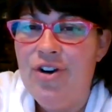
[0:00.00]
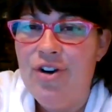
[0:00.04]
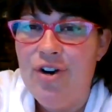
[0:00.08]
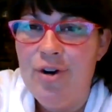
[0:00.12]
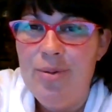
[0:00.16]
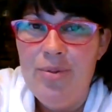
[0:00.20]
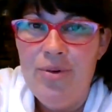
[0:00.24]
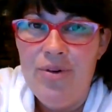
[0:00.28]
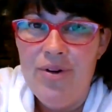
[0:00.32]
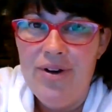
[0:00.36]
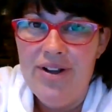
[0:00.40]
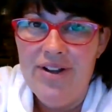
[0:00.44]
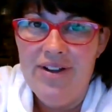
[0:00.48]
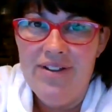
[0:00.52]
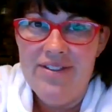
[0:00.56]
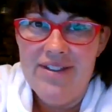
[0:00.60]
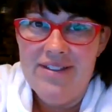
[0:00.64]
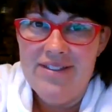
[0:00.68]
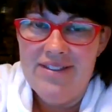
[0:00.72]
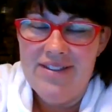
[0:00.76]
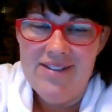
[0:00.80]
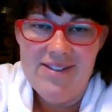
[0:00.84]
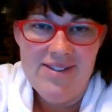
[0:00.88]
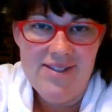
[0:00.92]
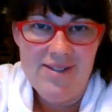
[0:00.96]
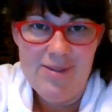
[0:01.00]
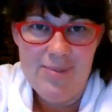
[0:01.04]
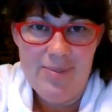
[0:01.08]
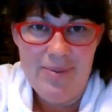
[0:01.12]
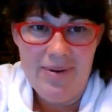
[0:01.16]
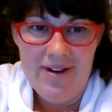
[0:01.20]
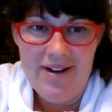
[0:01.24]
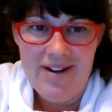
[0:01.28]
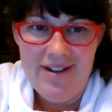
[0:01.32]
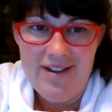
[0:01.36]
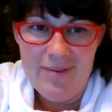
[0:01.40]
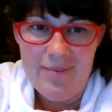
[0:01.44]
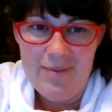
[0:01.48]
turmoil that this
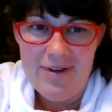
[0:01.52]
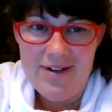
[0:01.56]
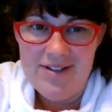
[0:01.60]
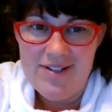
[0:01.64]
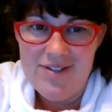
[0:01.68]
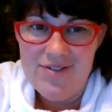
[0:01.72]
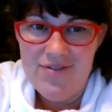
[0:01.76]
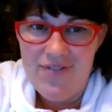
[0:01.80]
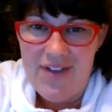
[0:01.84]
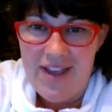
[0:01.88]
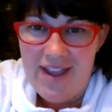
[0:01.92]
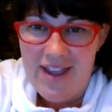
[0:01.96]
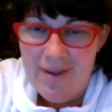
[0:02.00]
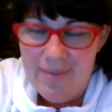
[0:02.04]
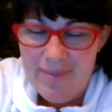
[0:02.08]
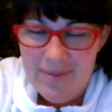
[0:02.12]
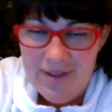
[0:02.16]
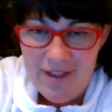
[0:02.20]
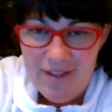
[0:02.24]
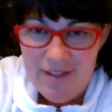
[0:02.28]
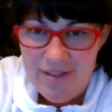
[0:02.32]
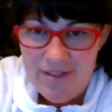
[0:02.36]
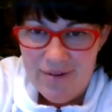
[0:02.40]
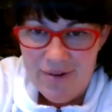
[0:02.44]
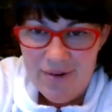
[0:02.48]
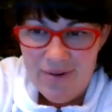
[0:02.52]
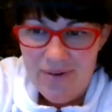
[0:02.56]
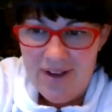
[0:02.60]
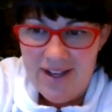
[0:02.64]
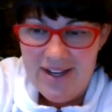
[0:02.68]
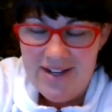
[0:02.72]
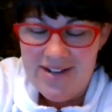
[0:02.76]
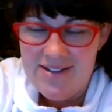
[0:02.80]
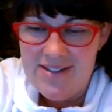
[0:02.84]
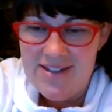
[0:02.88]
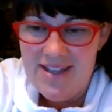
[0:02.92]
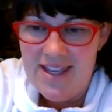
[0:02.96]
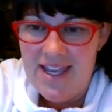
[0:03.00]
has put him and his family
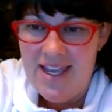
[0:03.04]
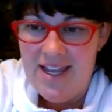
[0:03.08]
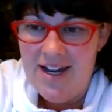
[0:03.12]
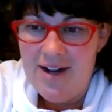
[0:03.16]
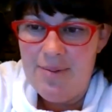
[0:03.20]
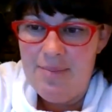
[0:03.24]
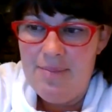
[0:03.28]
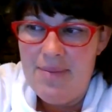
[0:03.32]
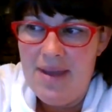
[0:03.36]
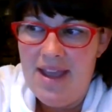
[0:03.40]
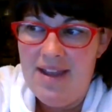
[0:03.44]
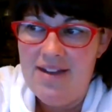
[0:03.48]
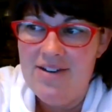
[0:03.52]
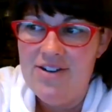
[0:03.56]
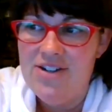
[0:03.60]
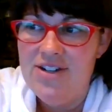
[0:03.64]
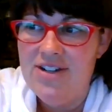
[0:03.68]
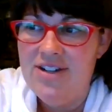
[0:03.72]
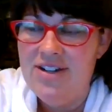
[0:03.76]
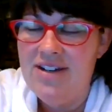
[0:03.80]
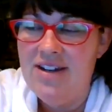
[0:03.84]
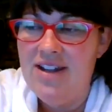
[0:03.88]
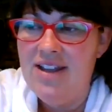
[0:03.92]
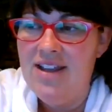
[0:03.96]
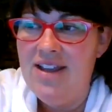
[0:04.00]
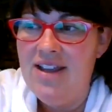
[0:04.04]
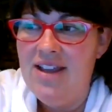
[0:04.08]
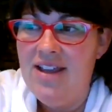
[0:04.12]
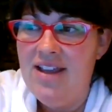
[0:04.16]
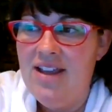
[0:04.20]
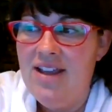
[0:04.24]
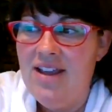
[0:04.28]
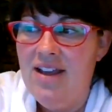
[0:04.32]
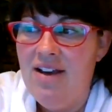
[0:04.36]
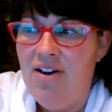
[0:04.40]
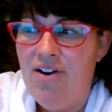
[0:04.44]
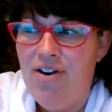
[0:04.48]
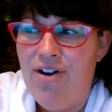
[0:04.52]
through. I just can't imagine
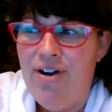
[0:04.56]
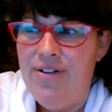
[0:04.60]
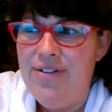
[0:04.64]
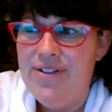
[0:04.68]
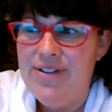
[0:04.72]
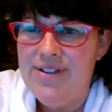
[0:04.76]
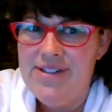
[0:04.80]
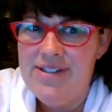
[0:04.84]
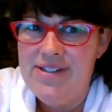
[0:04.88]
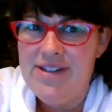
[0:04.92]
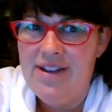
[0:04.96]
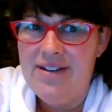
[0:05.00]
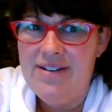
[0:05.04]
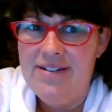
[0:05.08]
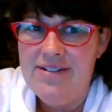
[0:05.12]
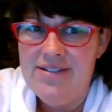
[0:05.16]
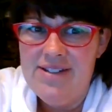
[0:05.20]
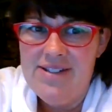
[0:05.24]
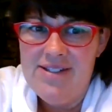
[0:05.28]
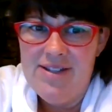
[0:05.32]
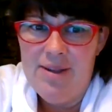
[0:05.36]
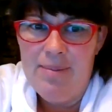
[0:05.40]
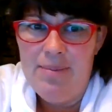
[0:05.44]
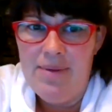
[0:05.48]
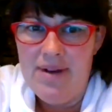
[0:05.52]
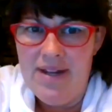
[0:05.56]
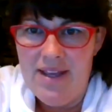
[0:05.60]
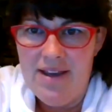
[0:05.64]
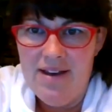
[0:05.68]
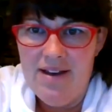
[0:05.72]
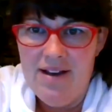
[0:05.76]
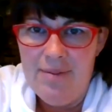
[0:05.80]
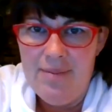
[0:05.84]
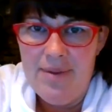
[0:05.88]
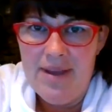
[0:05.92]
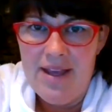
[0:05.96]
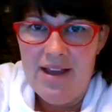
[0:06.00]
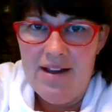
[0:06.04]
all of a sudden
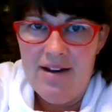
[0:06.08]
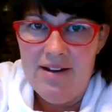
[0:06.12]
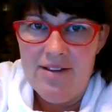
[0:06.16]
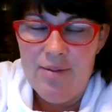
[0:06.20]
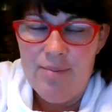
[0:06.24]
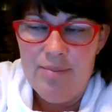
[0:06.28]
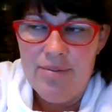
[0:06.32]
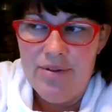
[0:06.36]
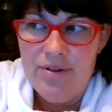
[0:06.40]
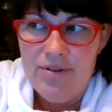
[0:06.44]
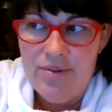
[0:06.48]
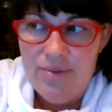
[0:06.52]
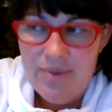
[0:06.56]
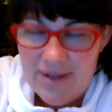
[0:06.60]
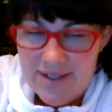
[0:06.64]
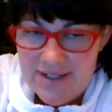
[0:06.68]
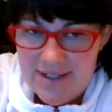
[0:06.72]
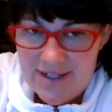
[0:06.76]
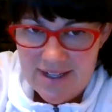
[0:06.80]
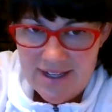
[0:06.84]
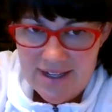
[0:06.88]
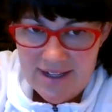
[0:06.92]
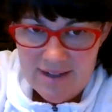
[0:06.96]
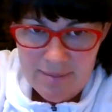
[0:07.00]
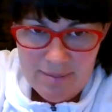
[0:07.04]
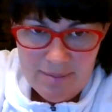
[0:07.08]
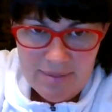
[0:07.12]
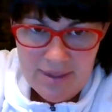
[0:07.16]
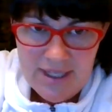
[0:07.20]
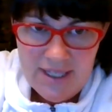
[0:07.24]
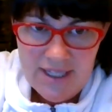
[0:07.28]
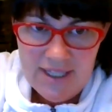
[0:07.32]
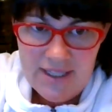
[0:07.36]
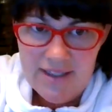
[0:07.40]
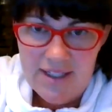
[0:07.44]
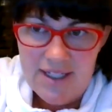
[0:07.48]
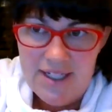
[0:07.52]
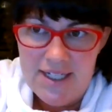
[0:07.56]
somebody coming out of the blue one day
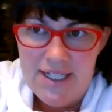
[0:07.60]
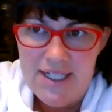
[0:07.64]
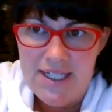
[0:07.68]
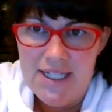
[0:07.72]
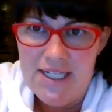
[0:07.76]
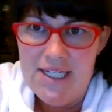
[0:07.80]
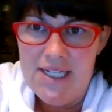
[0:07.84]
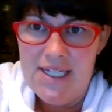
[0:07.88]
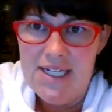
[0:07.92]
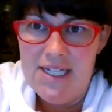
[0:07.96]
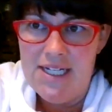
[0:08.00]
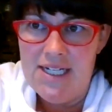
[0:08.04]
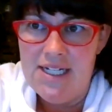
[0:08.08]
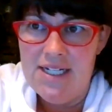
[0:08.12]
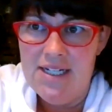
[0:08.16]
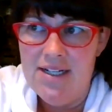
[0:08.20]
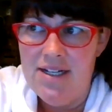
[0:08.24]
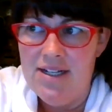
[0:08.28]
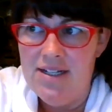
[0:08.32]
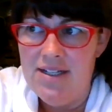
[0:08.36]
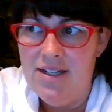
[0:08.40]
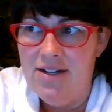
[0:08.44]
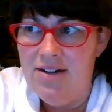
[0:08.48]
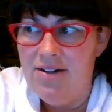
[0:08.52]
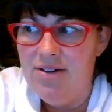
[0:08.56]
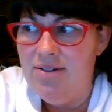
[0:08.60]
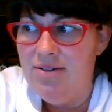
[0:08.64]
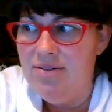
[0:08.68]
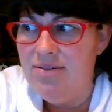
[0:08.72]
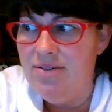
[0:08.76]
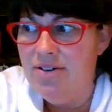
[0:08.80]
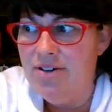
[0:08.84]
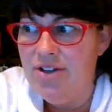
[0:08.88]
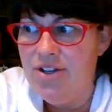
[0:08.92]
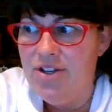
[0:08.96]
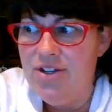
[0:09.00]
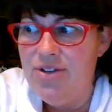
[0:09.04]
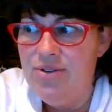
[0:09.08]
and being like,
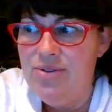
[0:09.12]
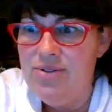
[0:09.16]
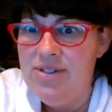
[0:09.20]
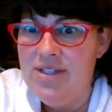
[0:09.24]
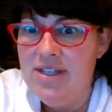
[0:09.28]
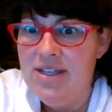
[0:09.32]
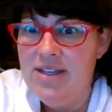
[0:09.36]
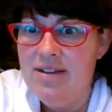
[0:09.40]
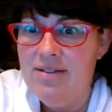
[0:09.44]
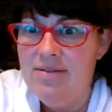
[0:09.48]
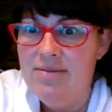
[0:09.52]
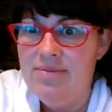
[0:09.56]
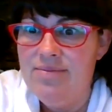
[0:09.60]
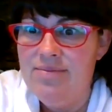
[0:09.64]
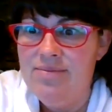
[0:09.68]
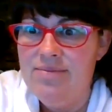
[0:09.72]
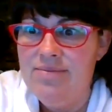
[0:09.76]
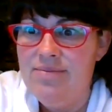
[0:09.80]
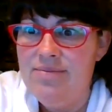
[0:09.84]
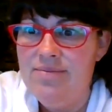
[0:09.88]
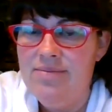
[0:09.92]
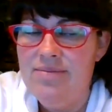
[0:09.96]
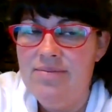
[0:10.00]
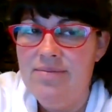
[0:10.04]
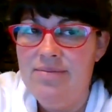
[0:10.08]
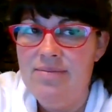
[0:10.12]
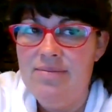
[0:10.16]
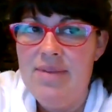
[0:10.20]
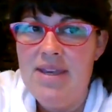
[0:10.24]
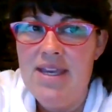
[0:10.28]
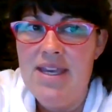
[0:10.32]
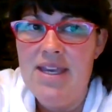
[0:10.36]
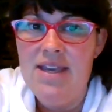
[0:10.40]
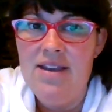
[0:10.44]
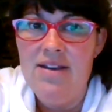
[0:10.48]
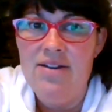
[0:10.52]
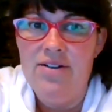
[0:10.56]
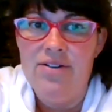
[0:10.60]
or accusing
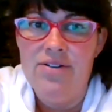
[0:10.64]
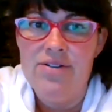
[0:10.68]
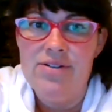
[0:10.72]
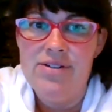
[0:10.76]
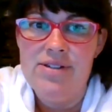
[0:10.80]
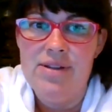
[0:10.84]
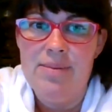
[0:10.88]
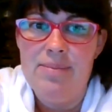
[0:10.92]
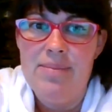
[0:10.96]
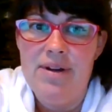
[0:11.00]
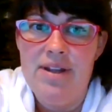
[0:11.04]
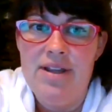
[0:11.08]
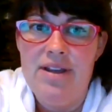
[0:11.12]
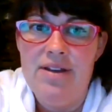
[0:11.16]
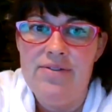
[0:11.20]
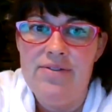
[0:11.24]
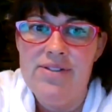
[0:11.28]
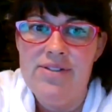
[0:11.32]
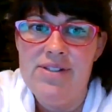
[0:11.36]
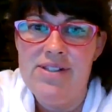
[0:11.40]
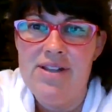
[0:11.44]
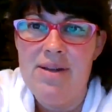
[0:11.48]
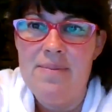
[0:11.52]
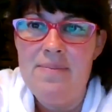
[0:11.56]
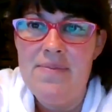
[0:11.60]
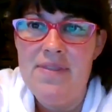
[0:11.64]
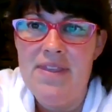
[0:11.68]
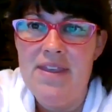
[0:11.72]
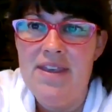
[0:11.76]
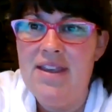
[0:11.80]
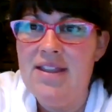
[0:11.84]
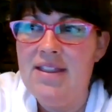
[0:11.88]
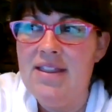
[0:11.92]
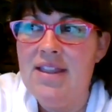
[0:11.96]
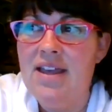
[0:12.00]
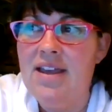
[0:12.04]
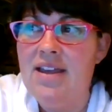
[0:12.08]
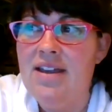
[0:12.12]
me or somebody of
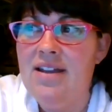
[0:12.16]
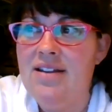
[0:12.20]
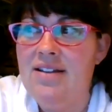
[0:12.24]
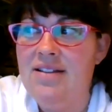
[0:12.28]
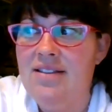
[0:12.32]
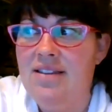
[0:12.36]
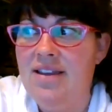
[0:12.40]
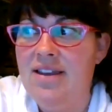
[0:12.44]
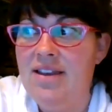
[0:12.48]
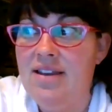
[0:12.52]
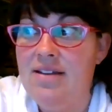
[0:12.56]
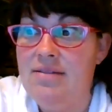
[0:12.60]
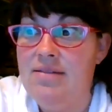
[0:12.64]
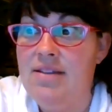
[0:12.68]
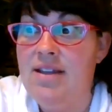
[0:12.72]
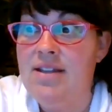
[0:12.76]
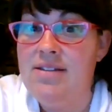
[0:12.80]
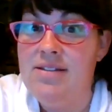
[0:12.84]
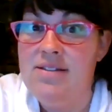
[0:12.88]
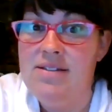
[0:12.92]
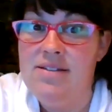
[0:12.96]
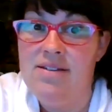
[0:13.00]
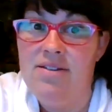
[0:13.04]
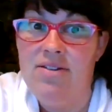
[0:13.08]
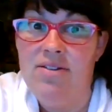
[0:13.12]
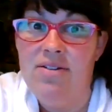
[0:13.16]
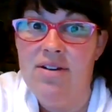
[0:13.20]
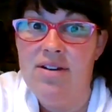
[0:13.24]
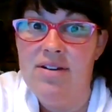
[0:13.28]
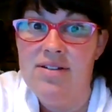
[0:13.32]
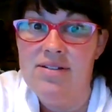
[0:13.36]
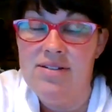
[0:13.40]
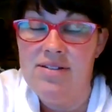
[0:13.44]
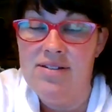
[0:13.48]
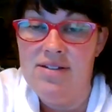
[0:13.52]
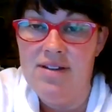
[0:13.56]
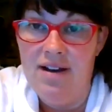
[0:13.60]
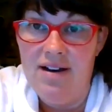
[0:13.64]
something that, like, that's
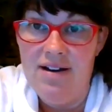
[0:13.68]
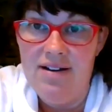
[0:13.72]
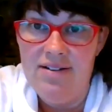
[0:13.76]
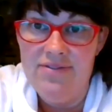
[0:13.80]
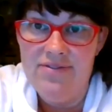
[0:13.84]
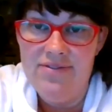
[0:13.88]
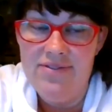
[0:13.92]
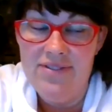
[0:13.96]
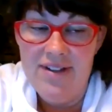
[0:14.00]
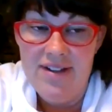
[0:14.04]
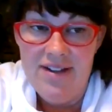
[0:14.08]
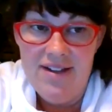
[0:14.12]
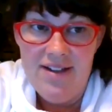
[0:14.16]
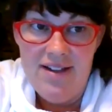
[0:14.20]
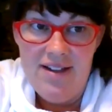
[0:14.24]
serious stuff.